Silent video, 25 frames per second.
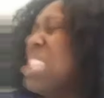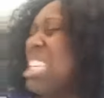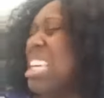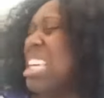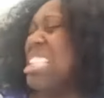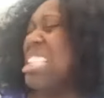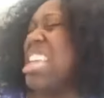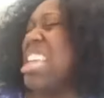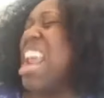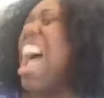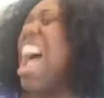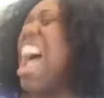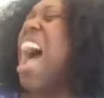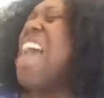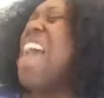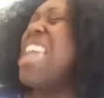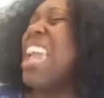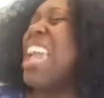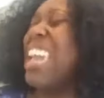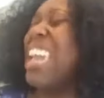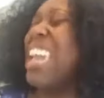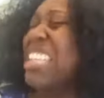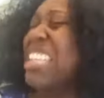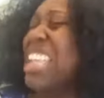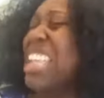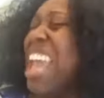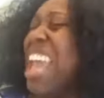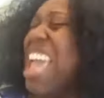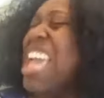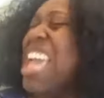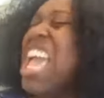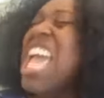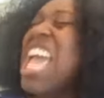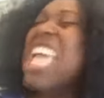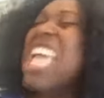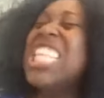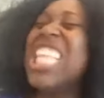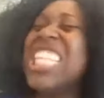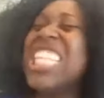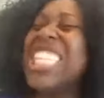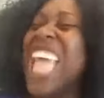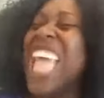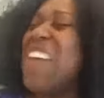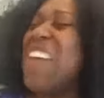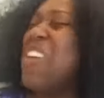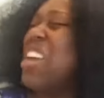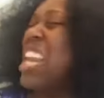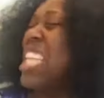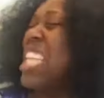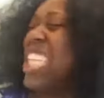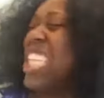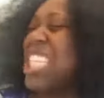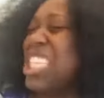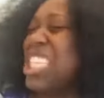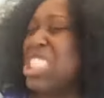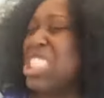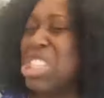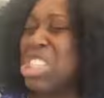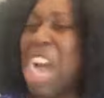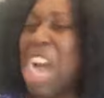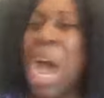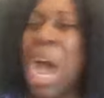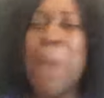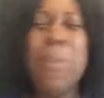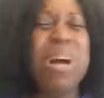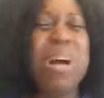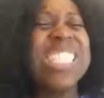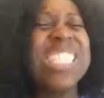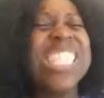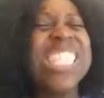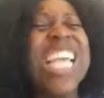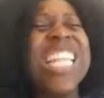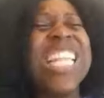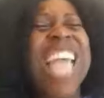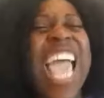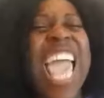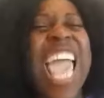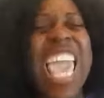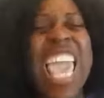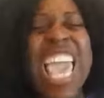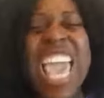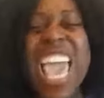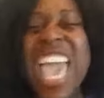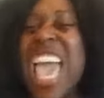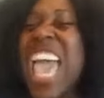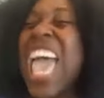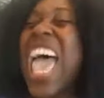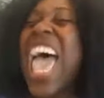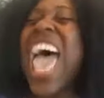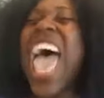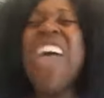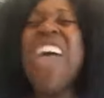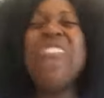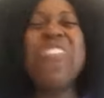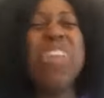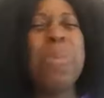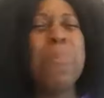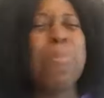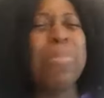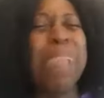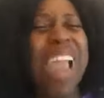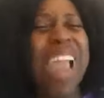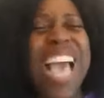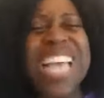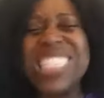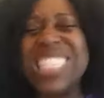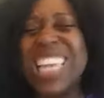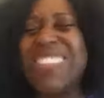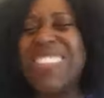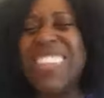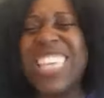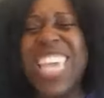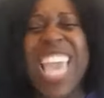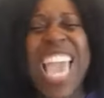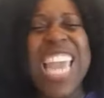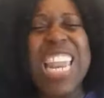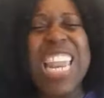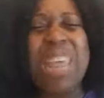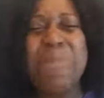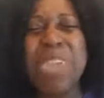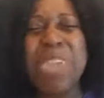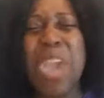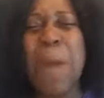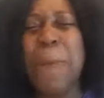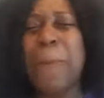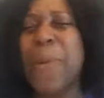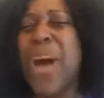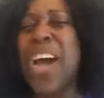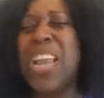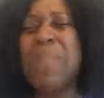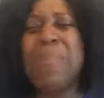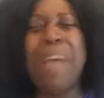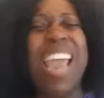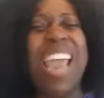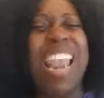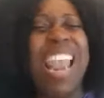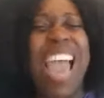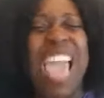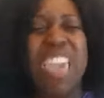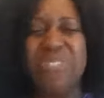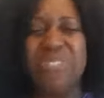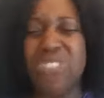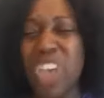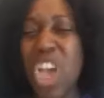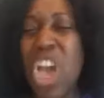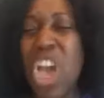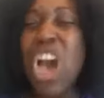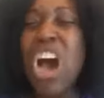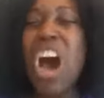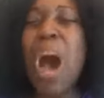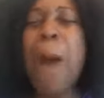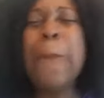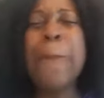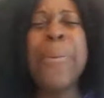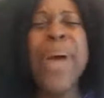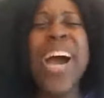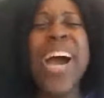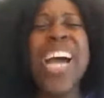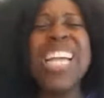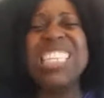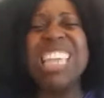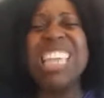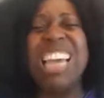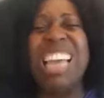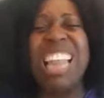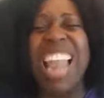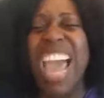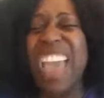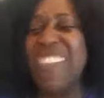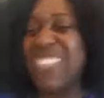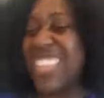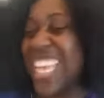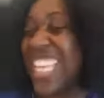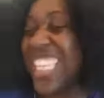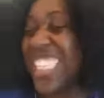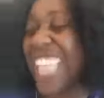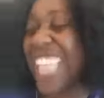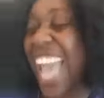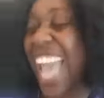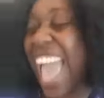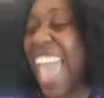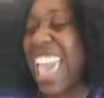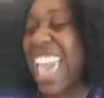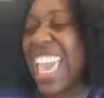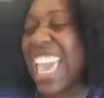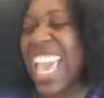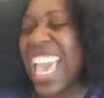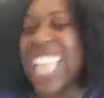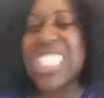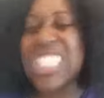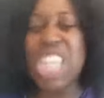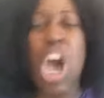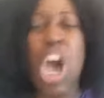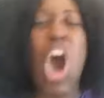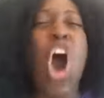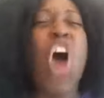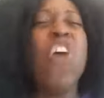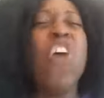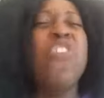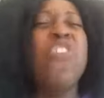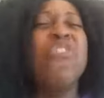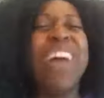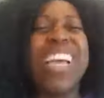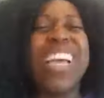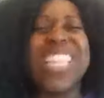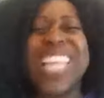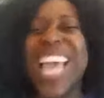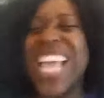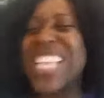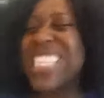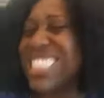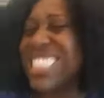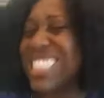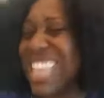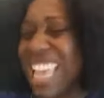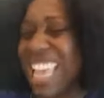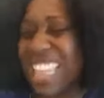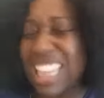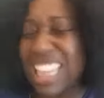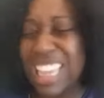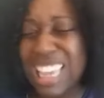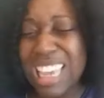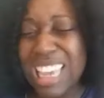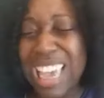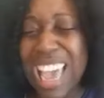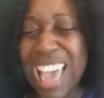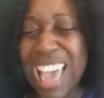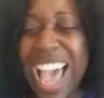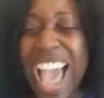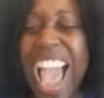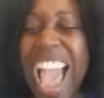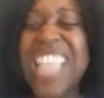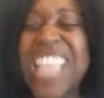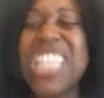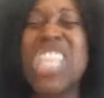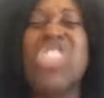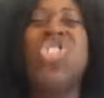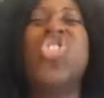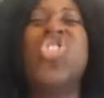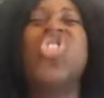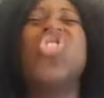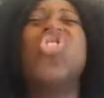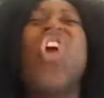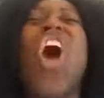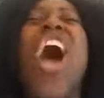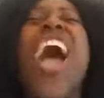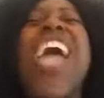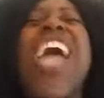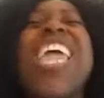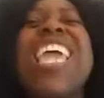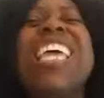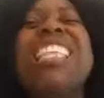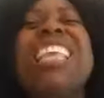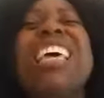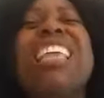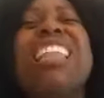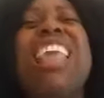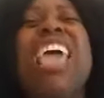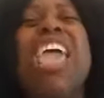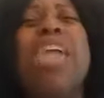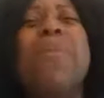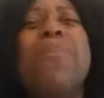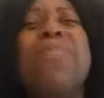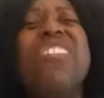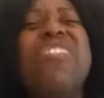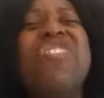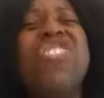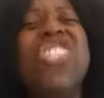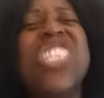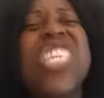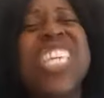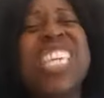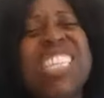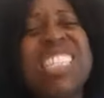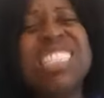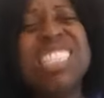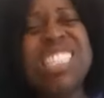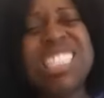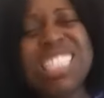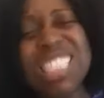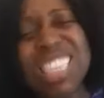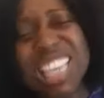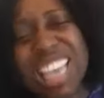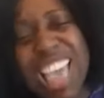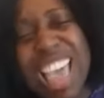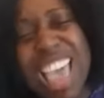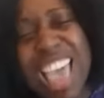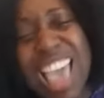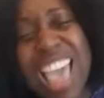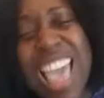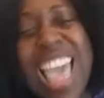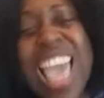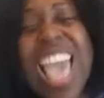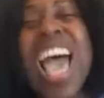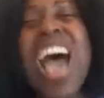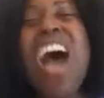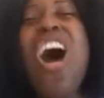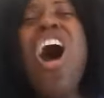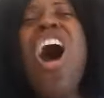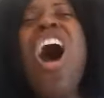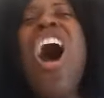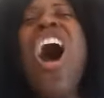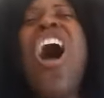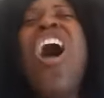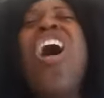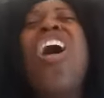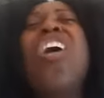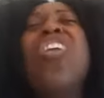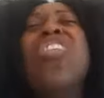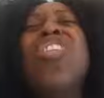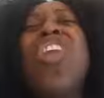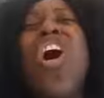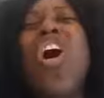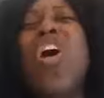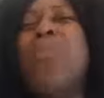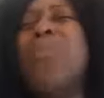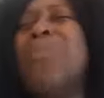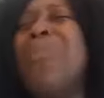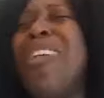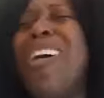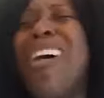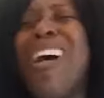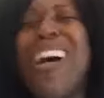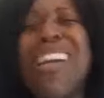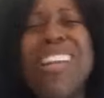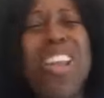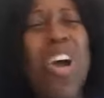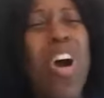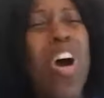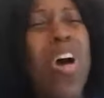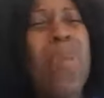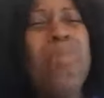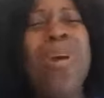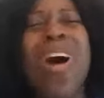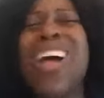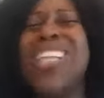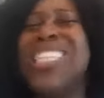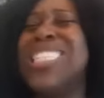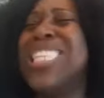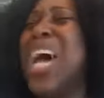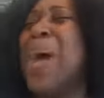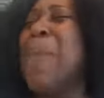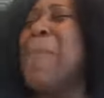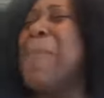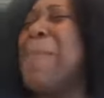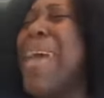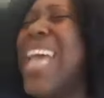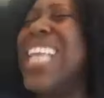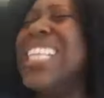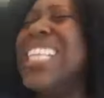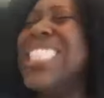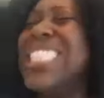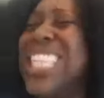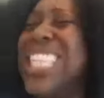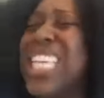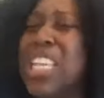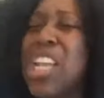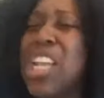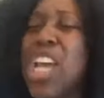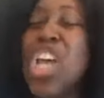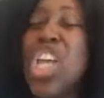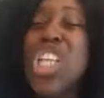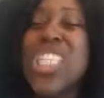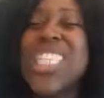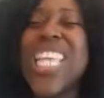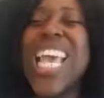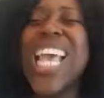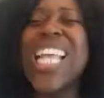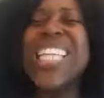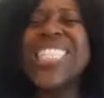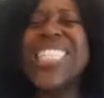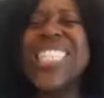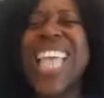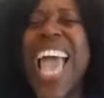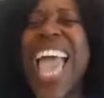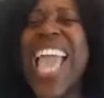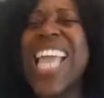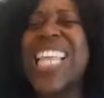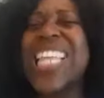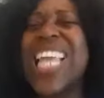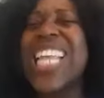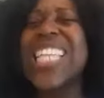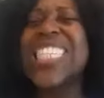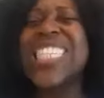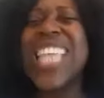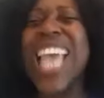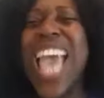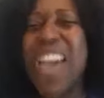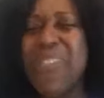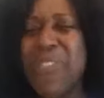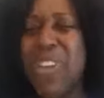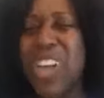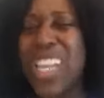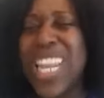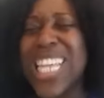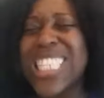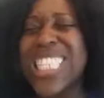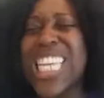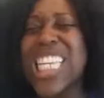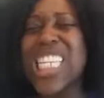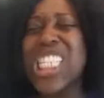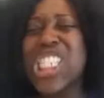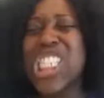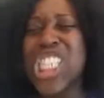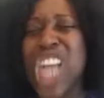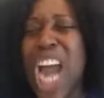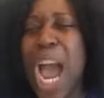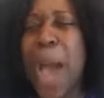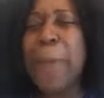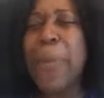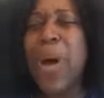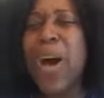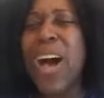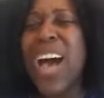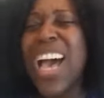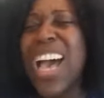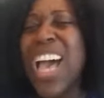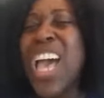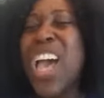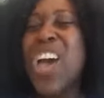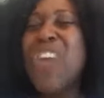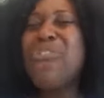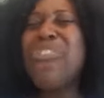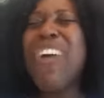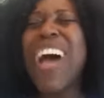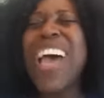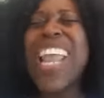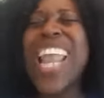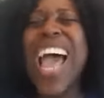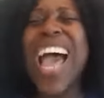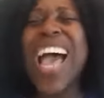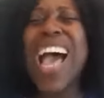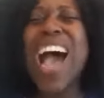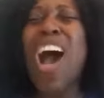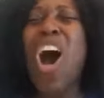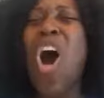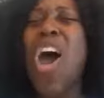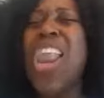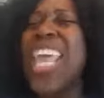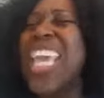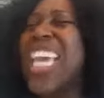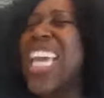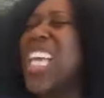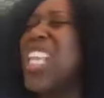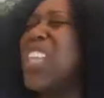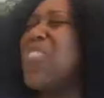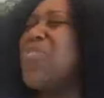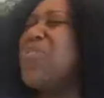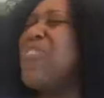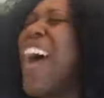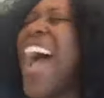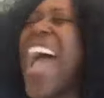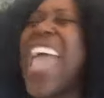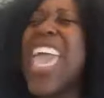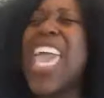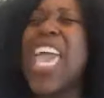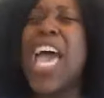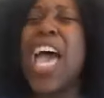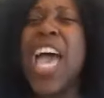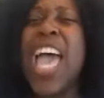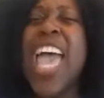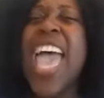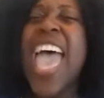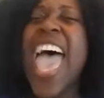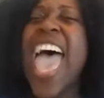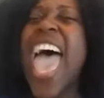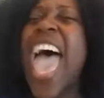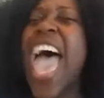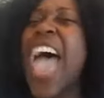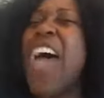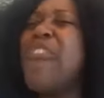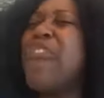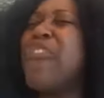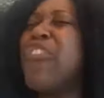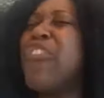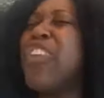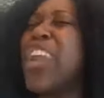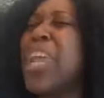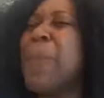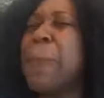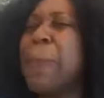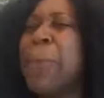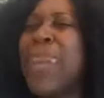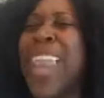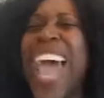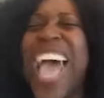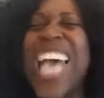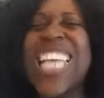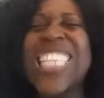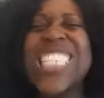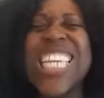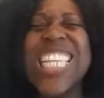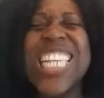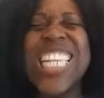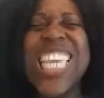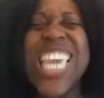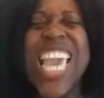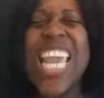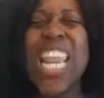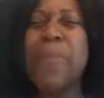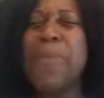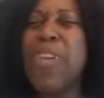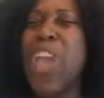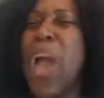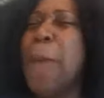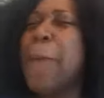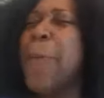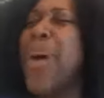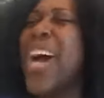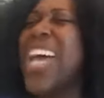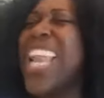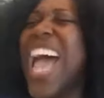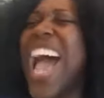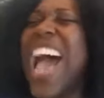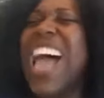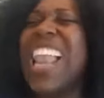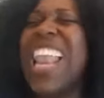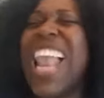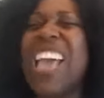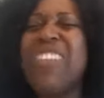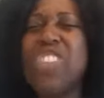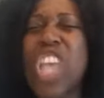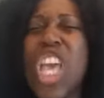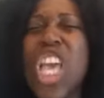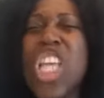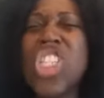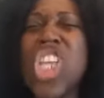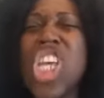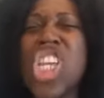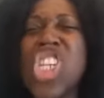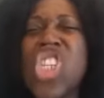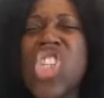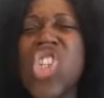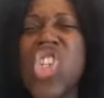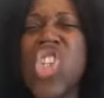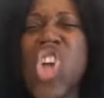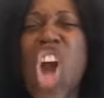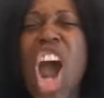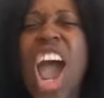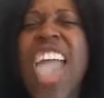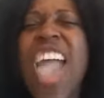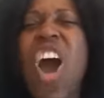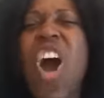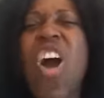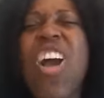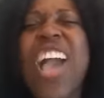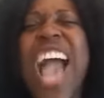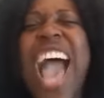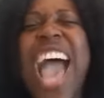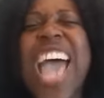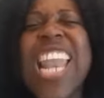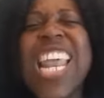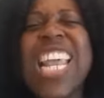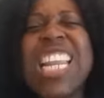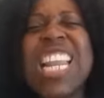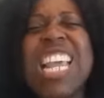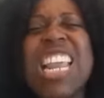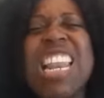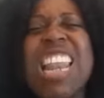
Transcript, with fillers: The devil is in trouble today. Every plans of the enemy upon my life, upon your life, today it's over. That's it. I destroy in the name of Jesus. Oh, no more, no more tormenting! Today the devil is in trouble. Father, only God, fire every plan of the enemy upon our lives. Destroy, oh God, in